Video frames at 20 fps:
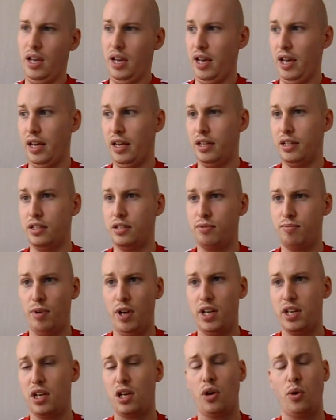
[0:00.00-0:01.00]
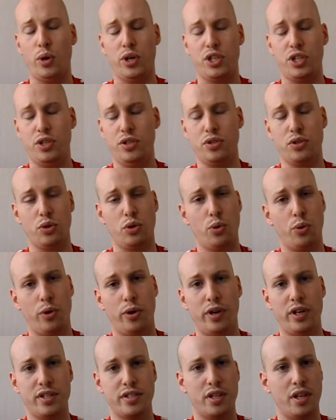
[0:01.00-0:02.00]
and any questions or
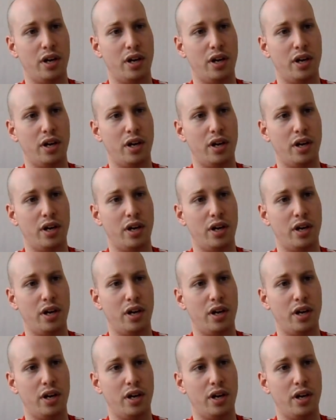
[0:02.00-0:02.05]
queries